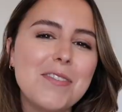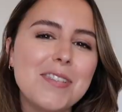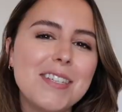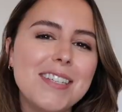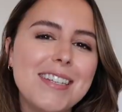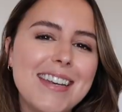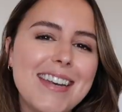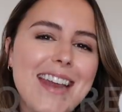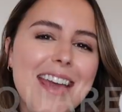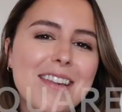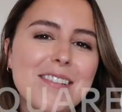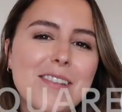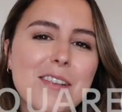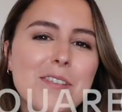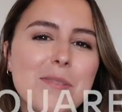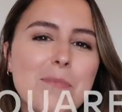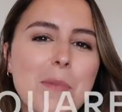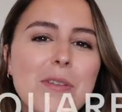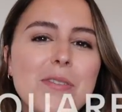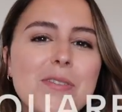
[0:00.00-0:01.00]
you to today's
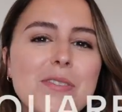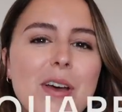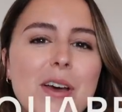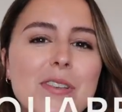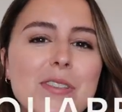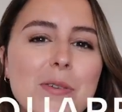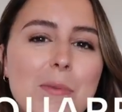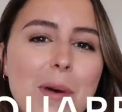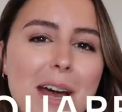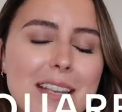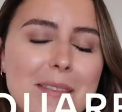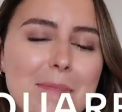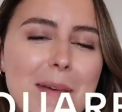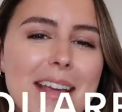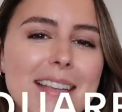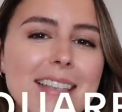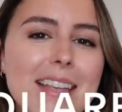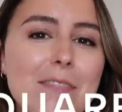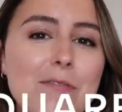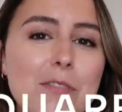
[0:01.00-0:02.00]
sponsor,
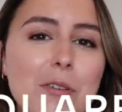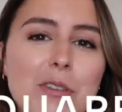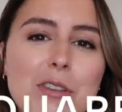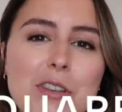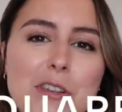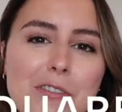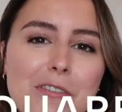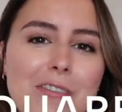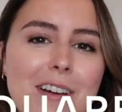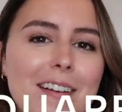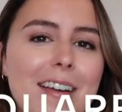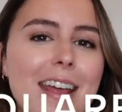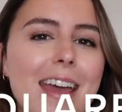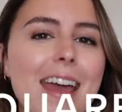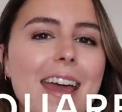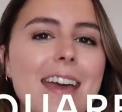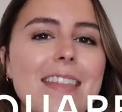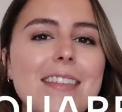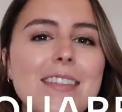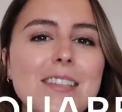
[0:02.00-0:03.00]
Squarespace. If you're new around
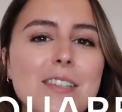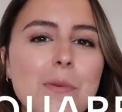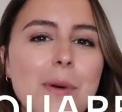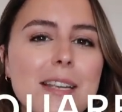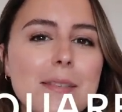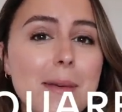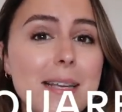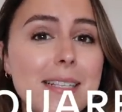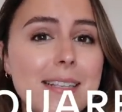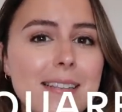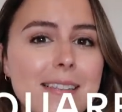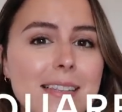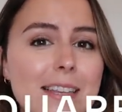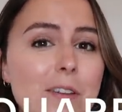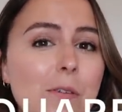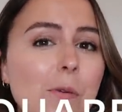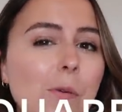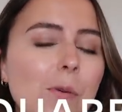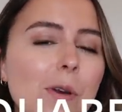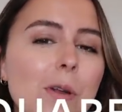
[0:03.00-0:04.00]
here, then Squarespace is
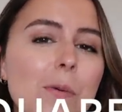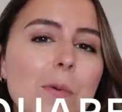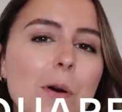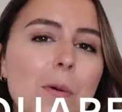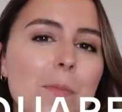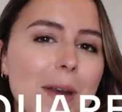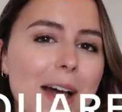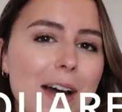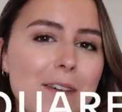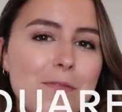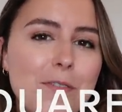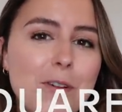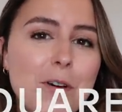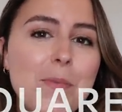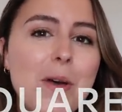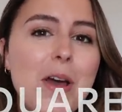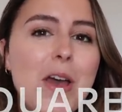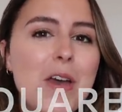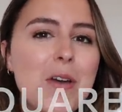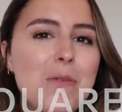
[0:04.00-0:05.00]
the all-in-one
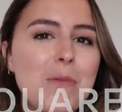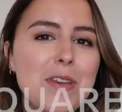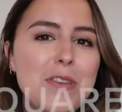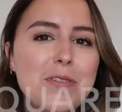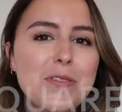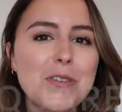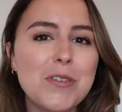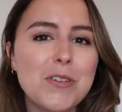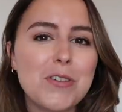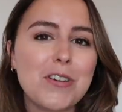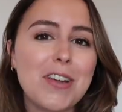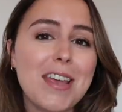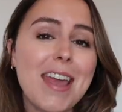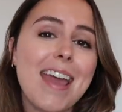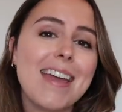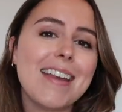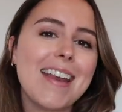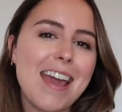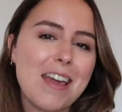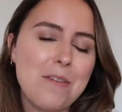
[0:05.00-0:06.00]
platform where you can
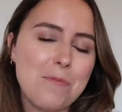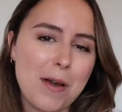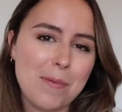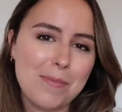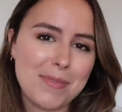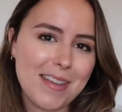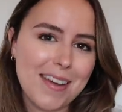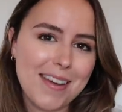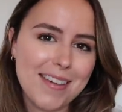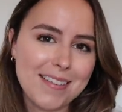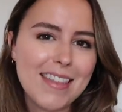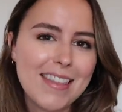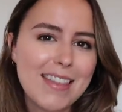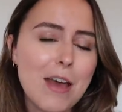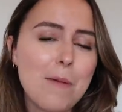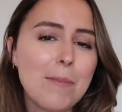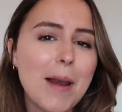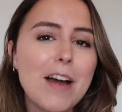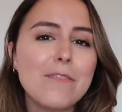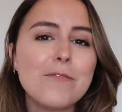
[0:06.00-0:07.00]
create a website.
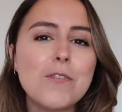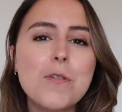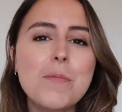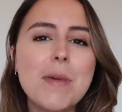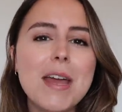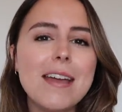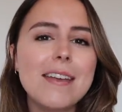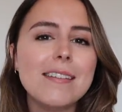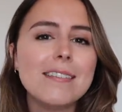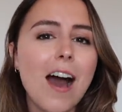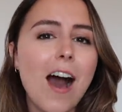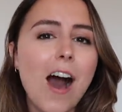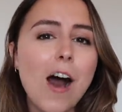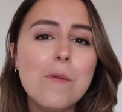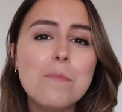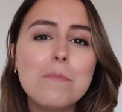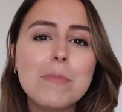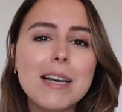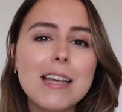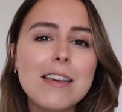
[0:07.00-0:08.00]
Their platform is
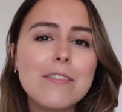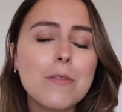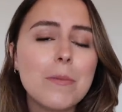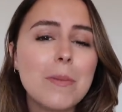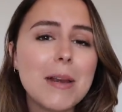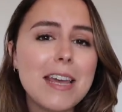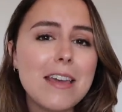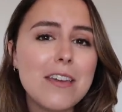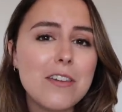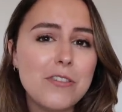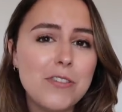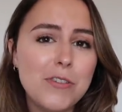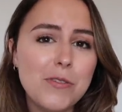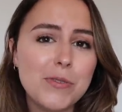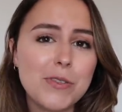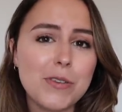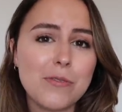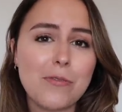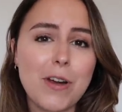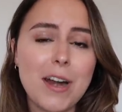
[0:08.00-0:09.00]
unbelievably
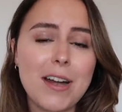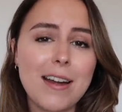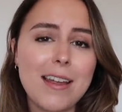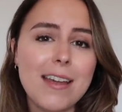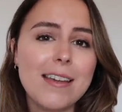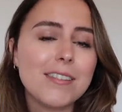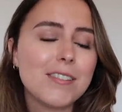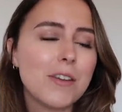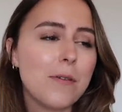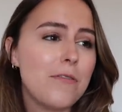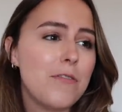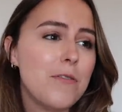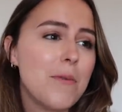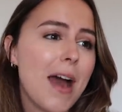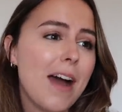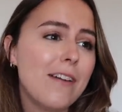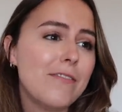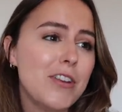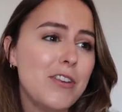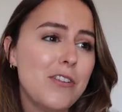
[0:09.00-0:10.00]
user-friendly, so if you
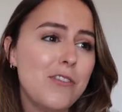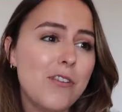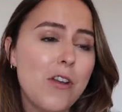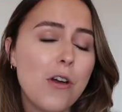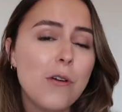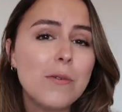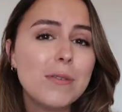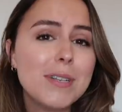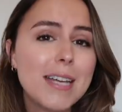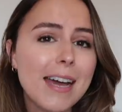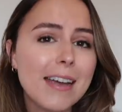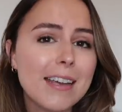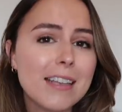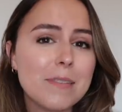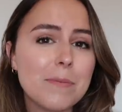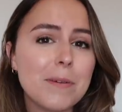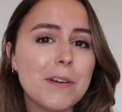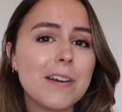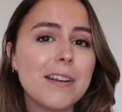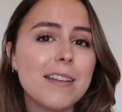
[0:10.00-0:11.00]
have no tech
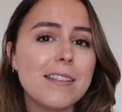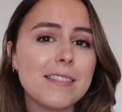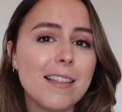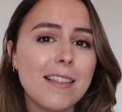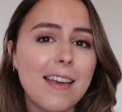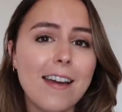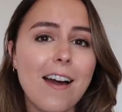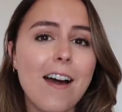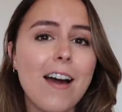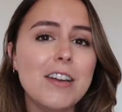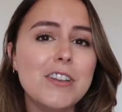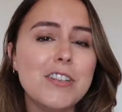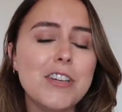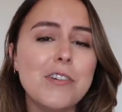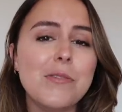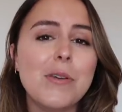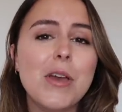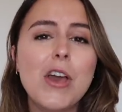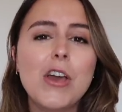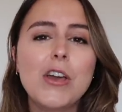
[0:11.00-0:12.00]
experience like I
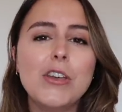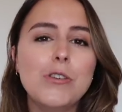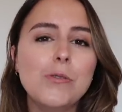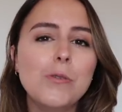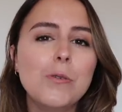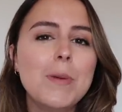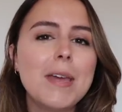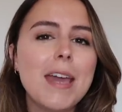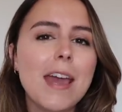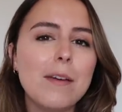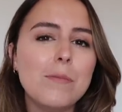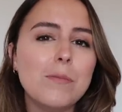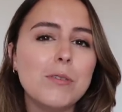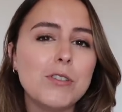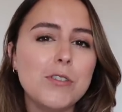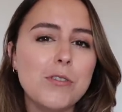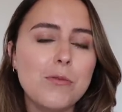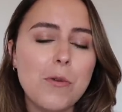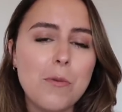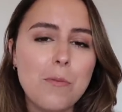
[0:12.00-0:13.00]
do, you will be able
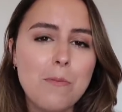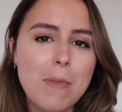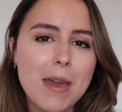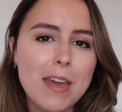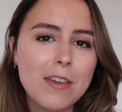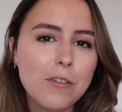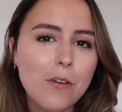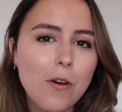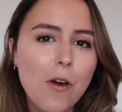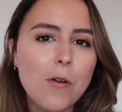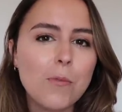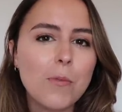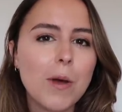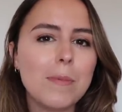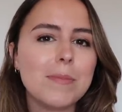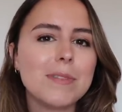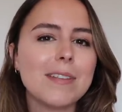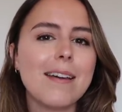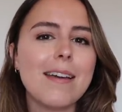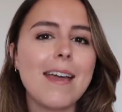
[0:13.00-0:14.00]
to make your own
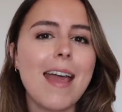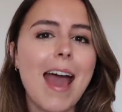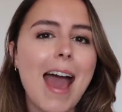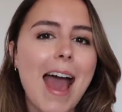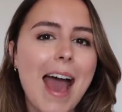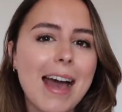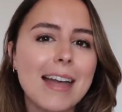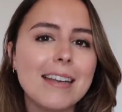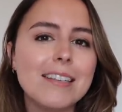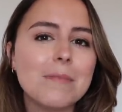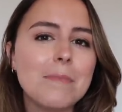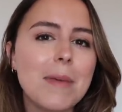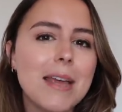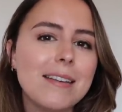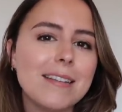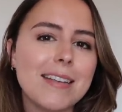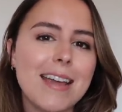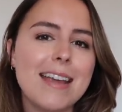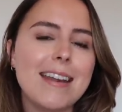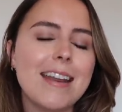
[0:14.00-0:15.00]
website and
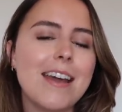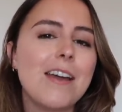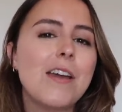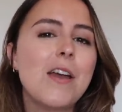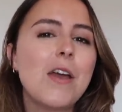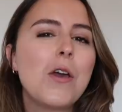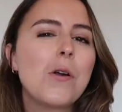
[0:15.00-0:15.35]
maintain it